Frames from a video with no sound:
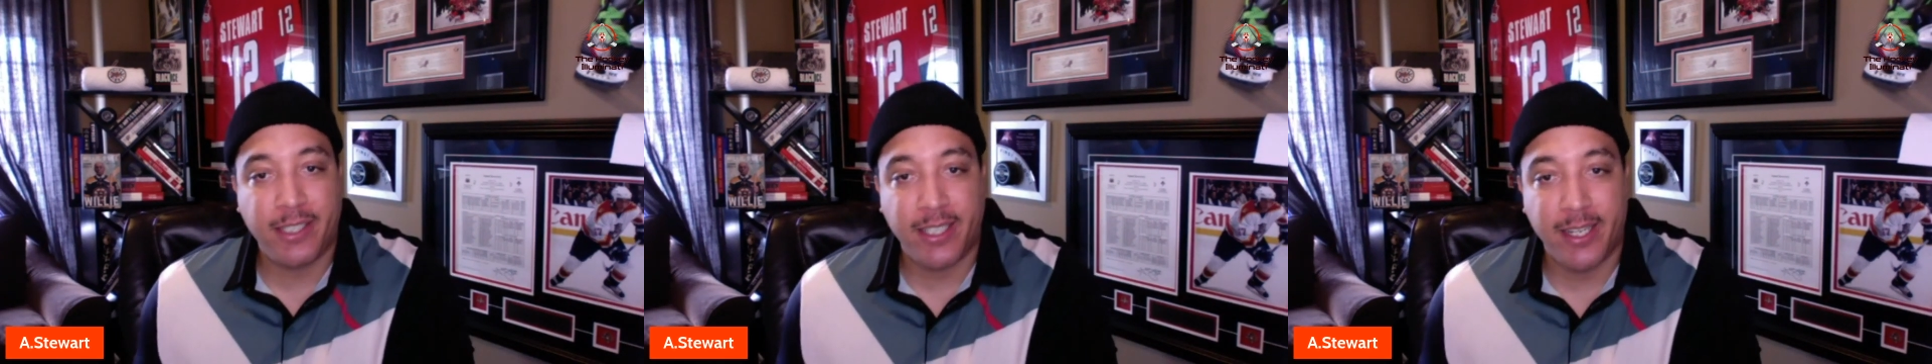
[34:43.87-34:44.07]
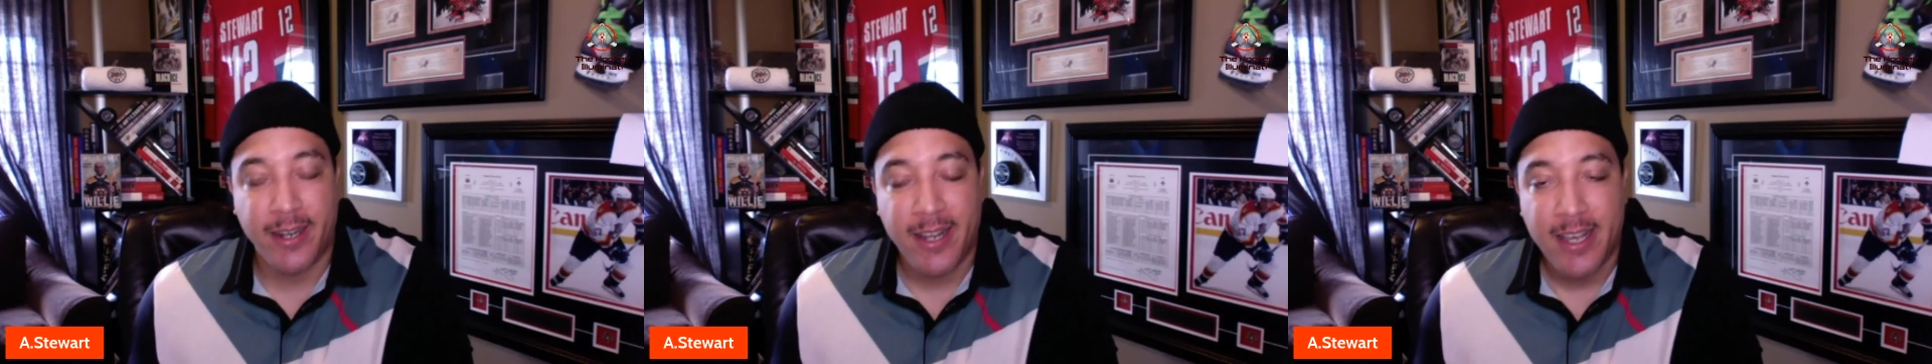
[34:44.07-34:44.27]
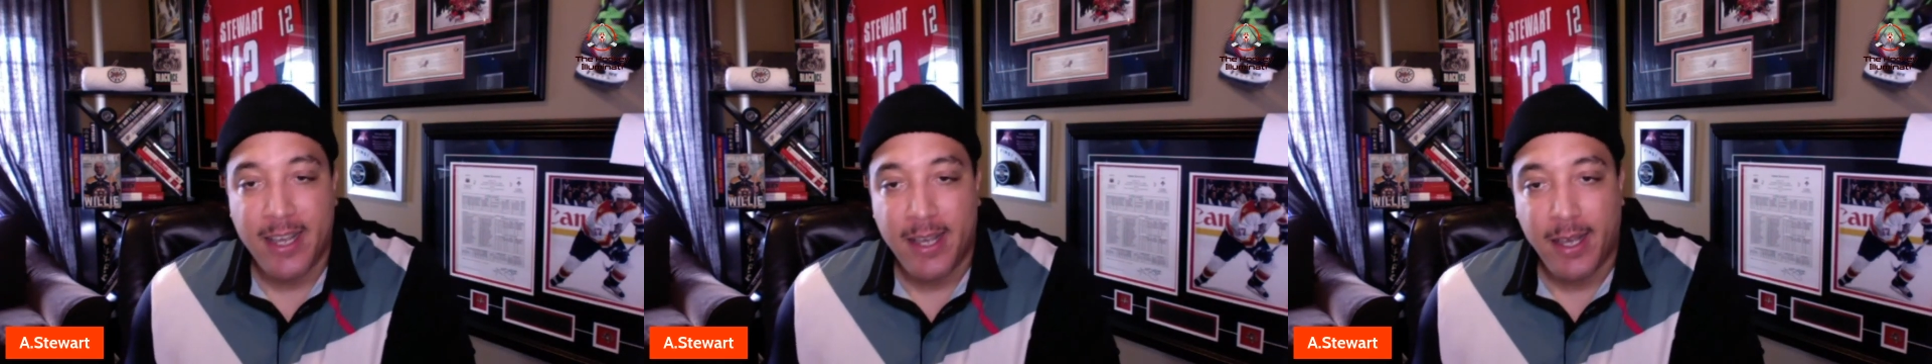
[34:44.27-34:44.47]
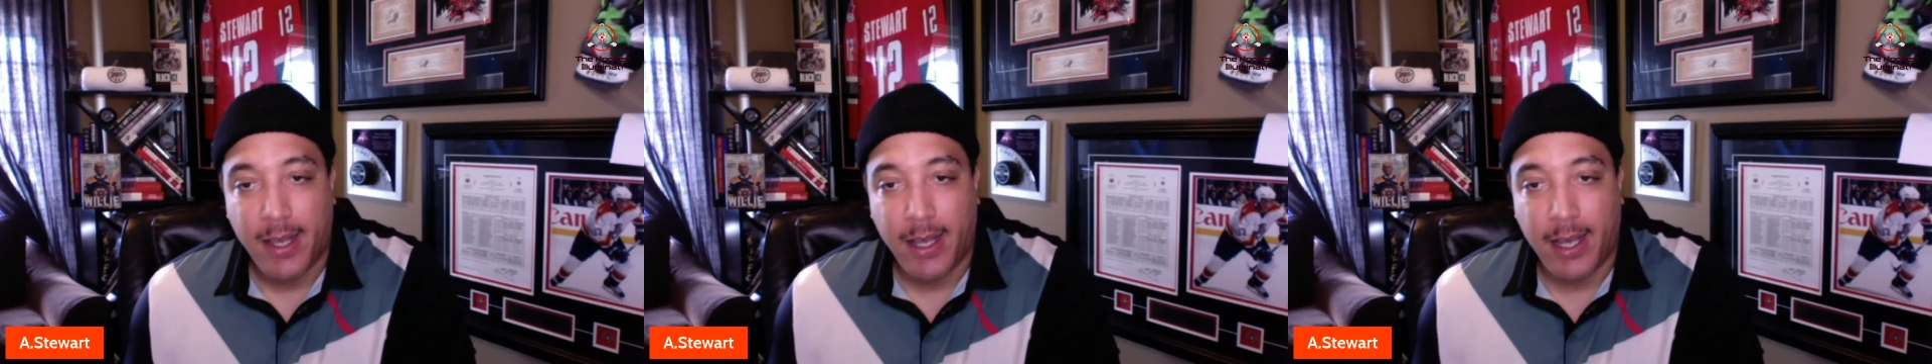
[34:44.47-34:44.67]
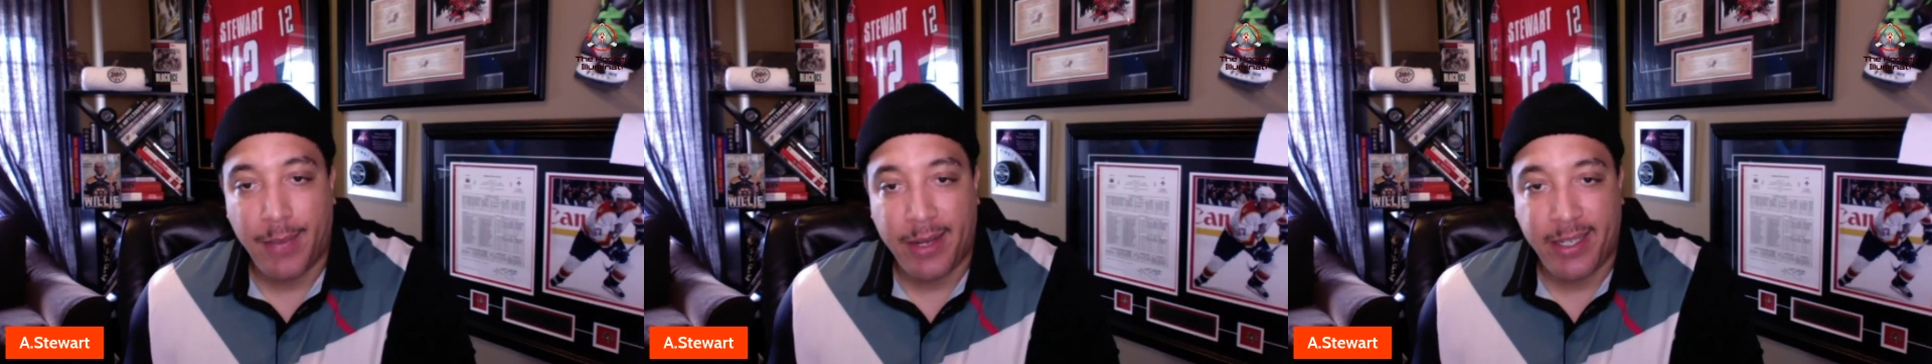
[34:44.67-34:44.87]
And
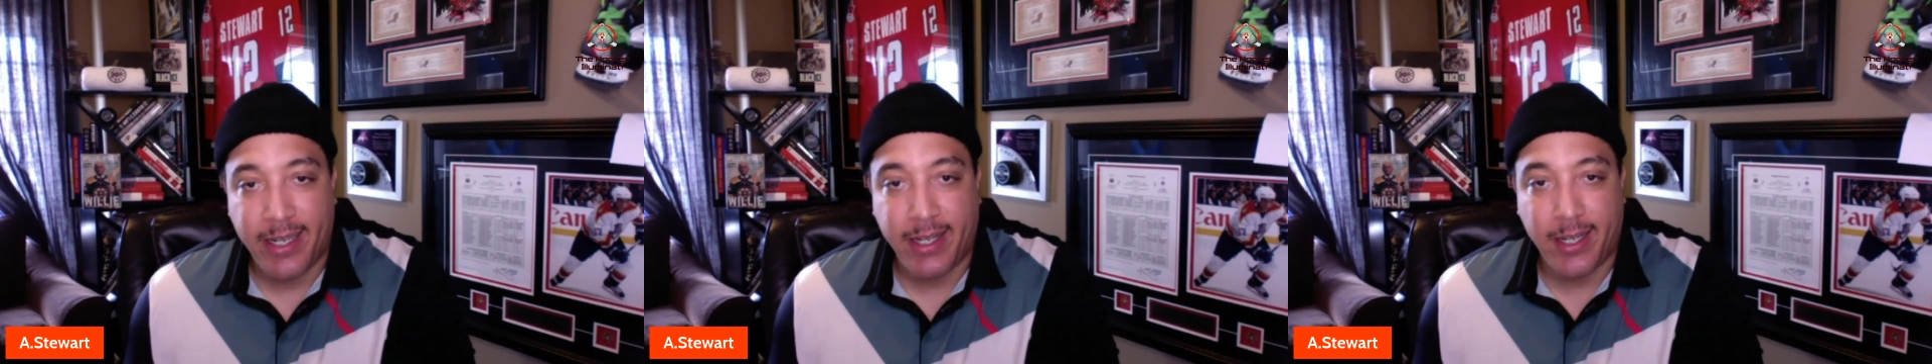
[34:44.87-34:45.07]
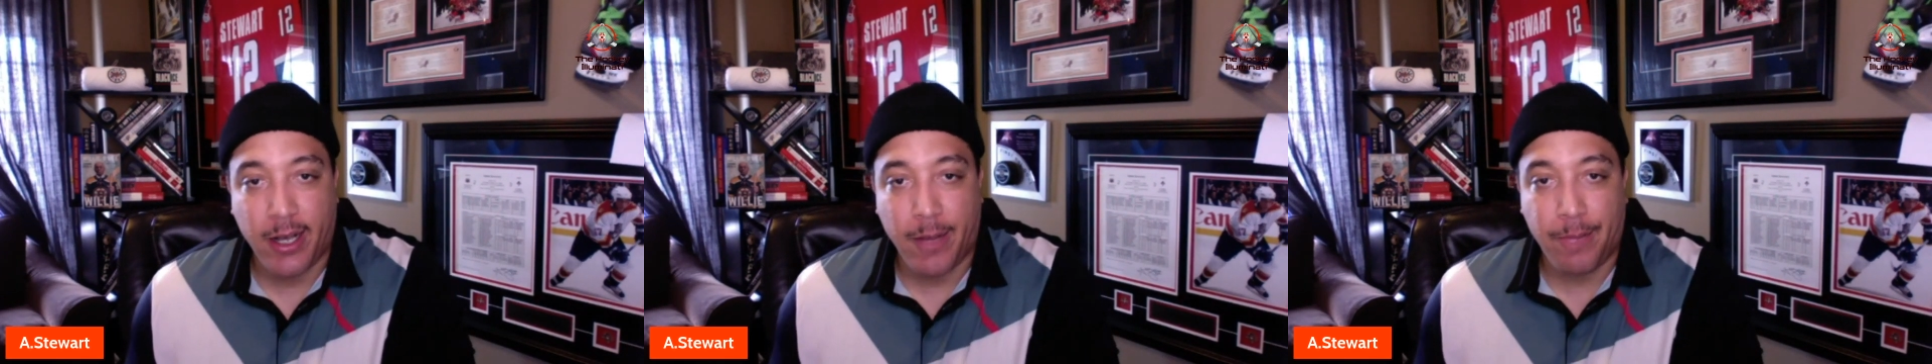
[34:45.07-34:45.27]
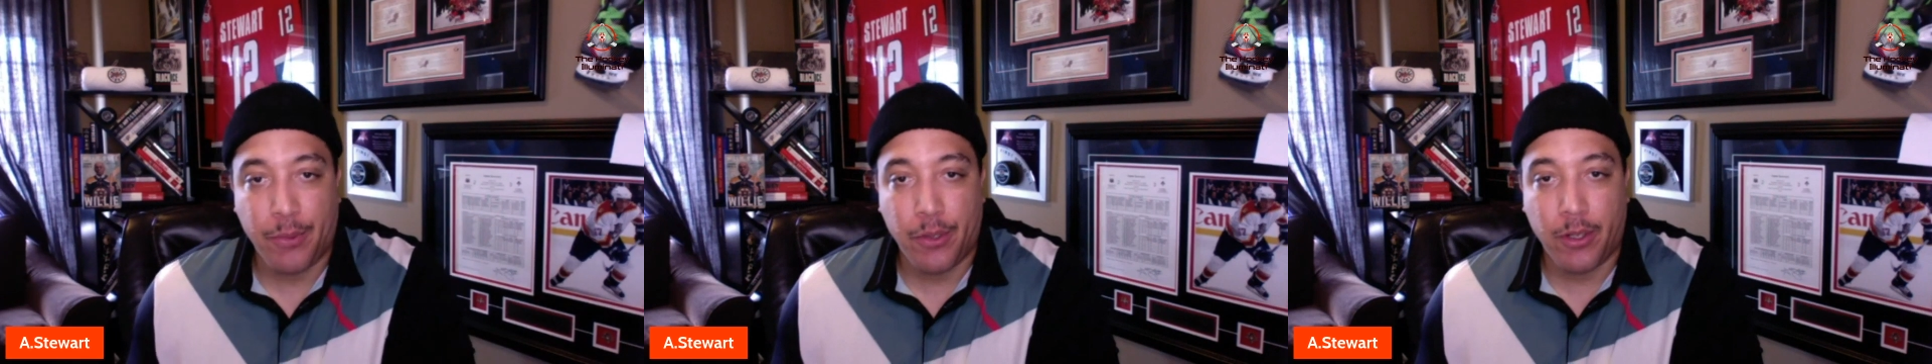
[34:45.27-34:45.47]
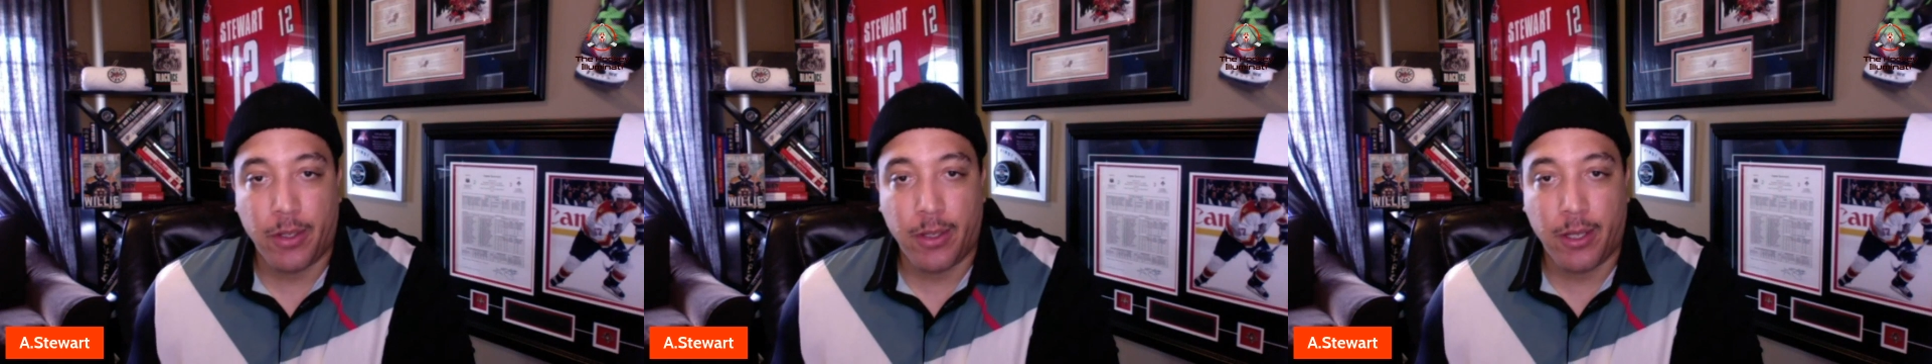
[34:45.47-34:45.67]
I did a couple